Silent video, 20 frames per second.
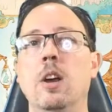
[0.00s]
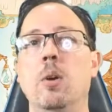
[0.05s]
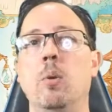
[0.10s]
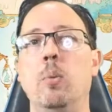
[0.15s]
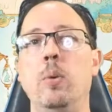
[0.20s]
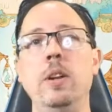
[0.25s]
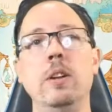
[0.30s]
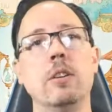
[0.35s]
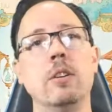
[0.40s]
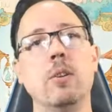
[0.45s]

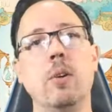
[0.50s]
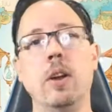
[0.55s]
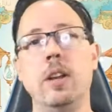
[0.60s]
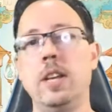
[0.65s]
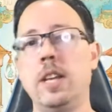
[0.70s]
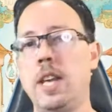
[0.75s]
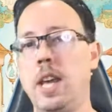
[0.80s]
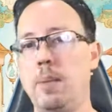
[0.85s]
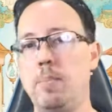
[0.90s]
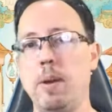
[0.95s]
we are going to
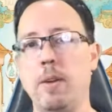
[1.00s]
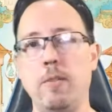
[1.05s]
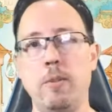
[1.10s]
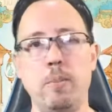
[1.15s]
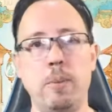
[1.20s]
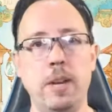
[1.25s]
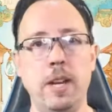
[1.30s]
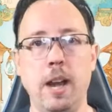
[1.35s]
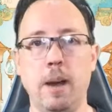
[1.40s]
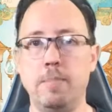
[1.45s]
keep
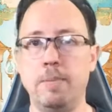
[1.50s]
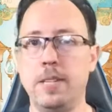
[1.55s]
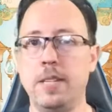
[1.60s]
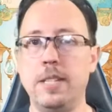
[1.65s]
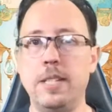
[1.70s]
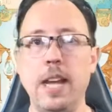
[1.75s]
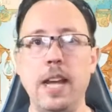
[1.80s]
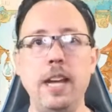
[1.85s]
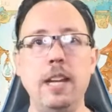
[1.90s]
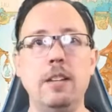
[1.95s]
everybody up to
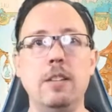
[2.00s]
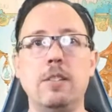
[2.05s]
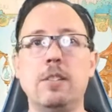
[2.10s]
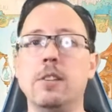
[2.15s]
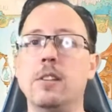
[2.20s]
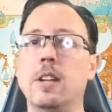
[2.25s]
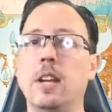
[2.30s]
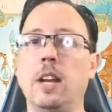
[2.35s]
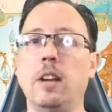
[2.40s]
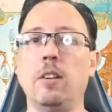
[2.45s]
date so
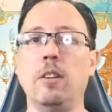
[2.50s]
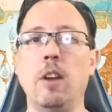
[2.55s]
that